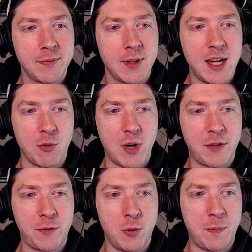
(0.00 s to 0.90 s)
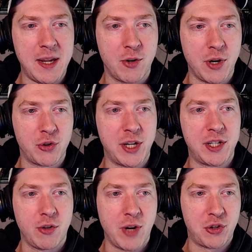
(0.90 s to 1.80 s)
Yeah, Rothful would be a great trait
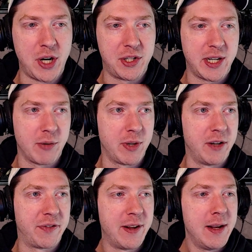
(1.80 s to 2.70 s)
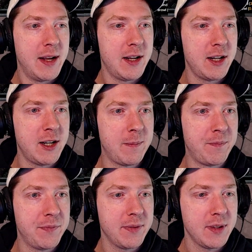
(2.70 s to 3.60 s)
to get rid of.
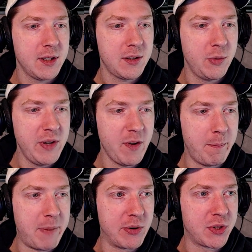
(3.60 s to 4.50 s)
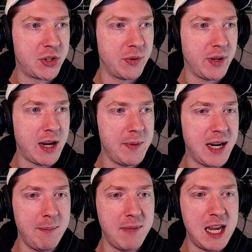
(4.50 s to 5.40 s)
Do we have a better story? I mean,
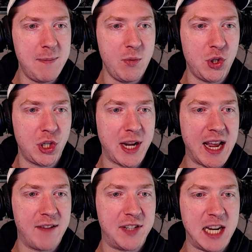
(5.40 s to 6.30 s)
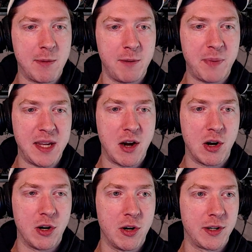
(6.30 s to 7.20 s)
maybe we should have Daemon be
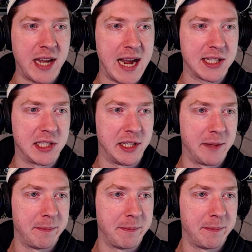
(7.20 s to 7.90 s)
our Castellan.